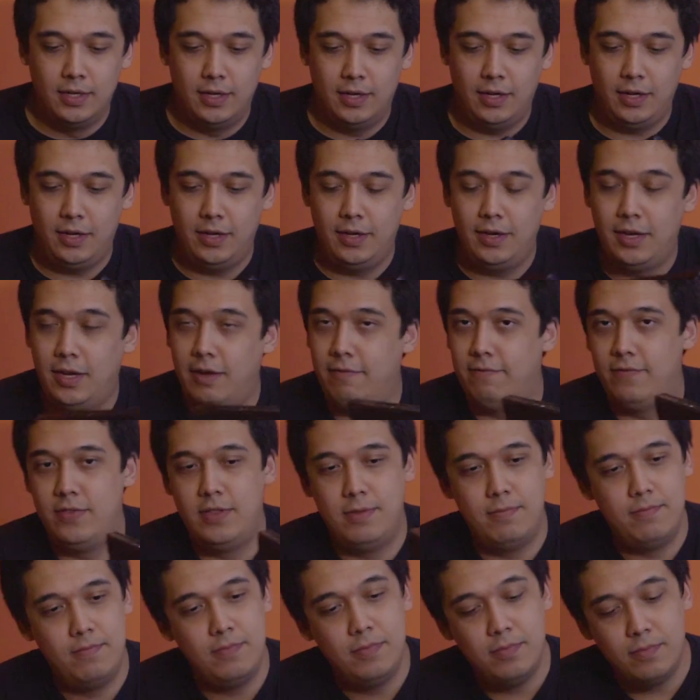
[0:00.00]
and I've
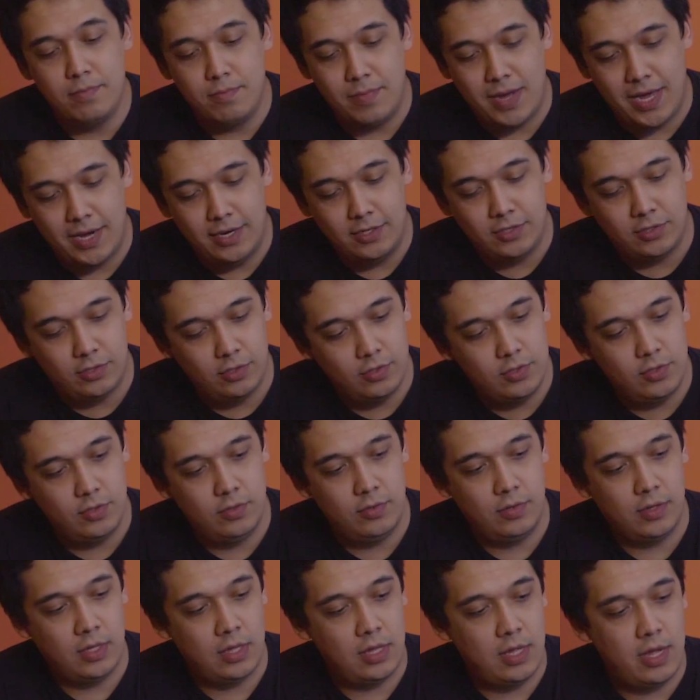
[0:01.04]
managed to
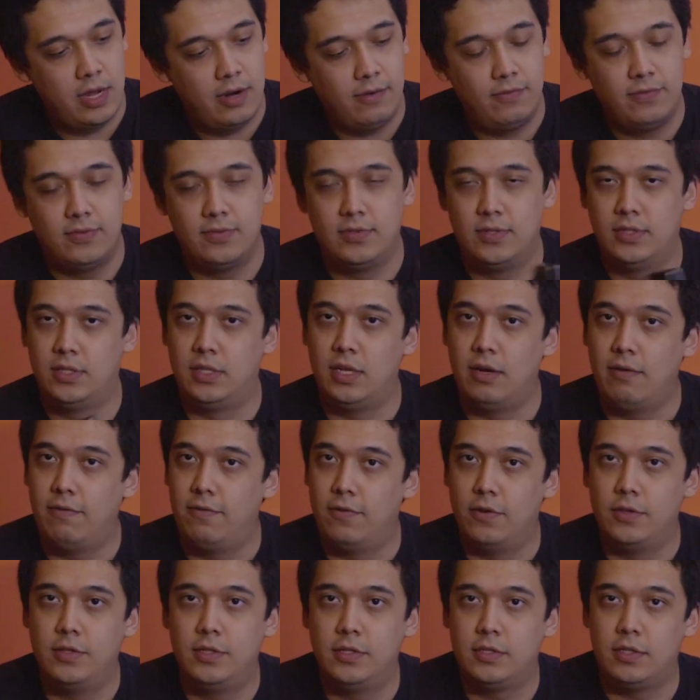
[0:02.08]
do a lot of stuff
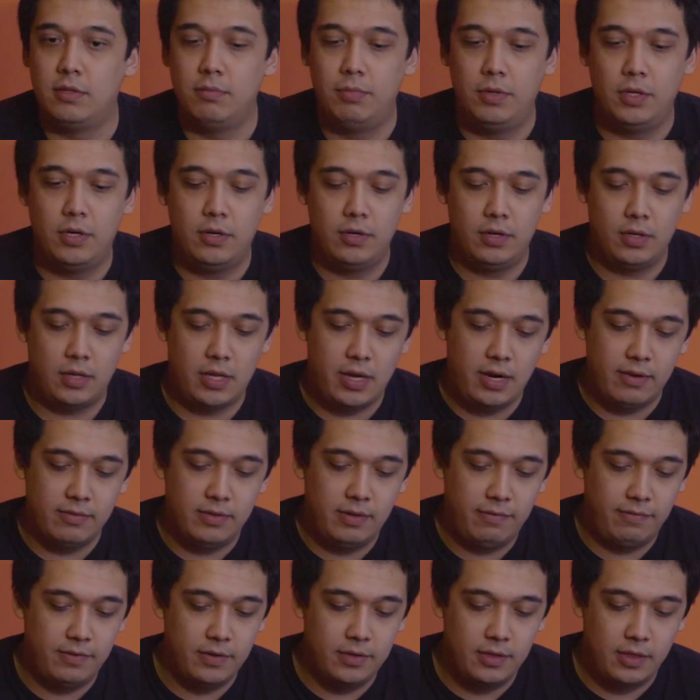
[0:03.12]
on this computer, a lot of
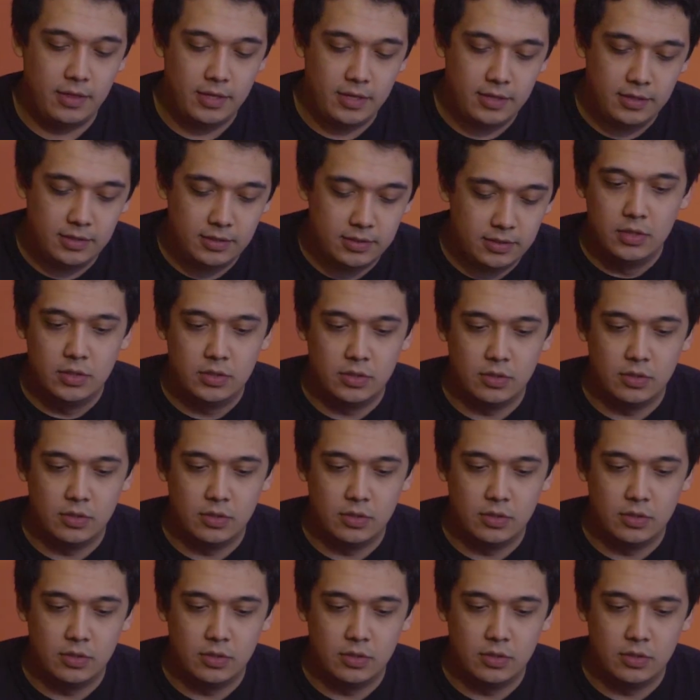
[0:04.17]
different things.